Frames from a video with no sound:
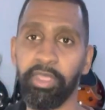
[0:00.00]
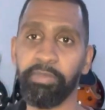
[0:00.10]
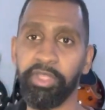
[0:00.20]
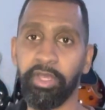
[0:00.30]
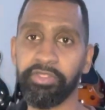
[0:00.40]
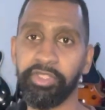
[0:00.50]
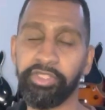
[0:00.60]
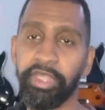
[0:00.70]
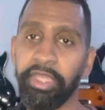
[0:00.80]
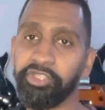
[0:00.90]
because
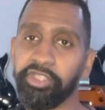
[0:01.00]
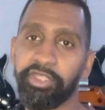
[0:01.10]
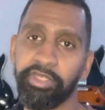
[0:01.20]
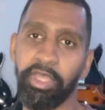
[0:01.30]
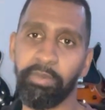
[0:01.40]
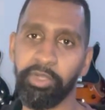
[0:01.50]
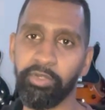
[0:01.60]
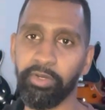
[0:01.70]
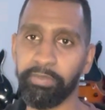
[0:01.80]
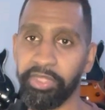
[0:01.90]
it's not just a dominant chord,